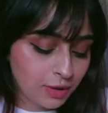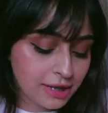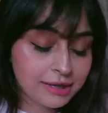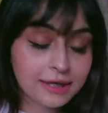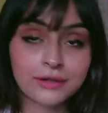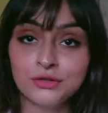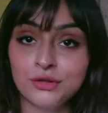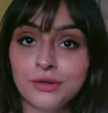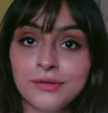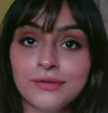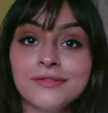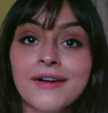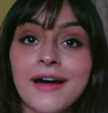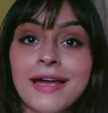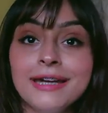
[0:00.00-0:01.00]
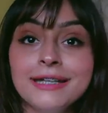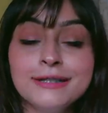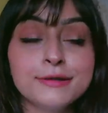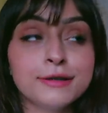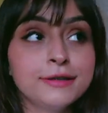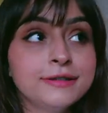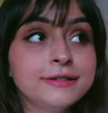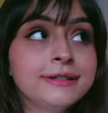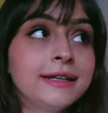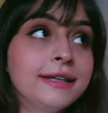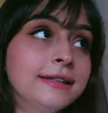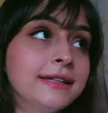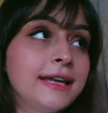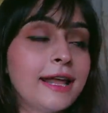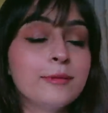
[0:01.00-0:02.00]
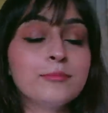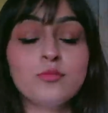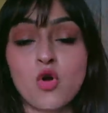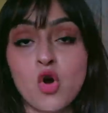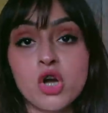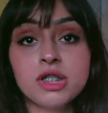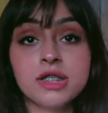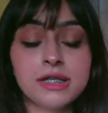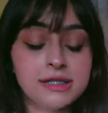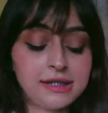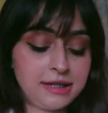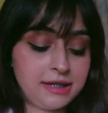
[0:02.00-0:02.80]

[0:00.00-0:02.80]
another white uh, thing that I bought is